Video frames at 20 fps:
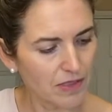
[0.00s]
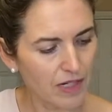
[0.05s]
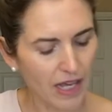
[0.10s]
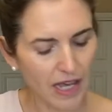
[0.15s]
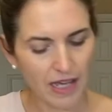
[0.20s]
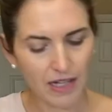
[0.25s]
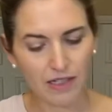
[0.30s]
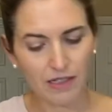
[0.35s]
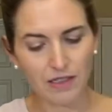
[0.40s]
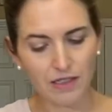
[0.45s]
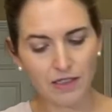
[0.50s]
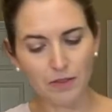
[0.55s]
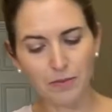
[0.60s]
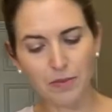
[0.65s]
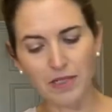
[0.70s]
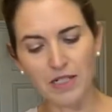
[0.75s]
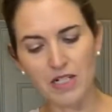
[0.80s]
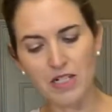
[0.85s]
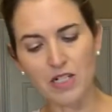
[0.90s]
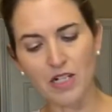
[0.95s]
Add a little
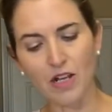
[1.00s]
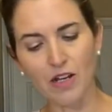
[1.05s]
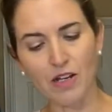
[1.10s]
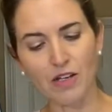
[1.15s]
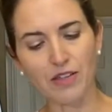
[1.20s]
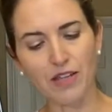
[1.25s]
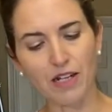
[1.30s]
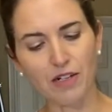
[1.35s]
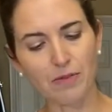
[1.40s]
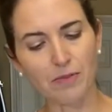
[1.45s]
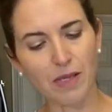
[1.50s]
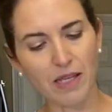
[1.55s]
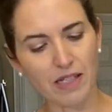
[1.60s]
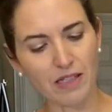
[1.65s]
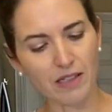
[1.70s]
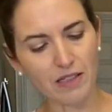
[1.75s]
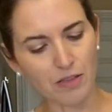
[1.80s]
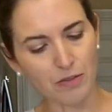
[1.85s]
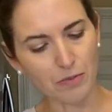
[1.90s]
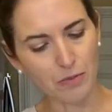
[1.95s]
bit of salt, that'll make a
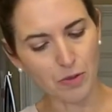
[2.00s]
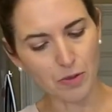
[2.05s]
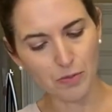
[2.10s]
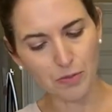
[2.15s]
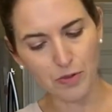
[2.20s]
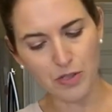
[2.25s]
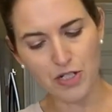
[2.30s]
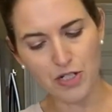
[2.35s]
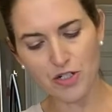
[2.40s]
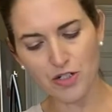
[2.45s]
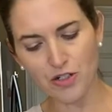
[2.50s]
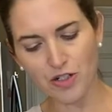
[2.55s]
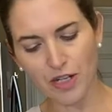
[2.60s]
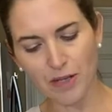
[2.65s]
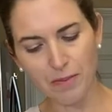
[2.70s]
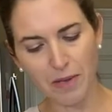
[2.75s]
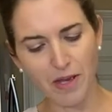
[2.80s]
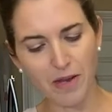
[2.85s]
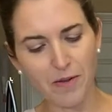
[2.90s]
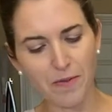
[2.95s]
little more moisture
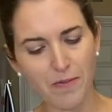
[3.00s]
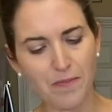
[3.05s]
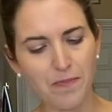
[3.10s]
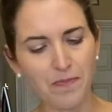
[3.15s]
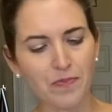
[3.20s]
come out.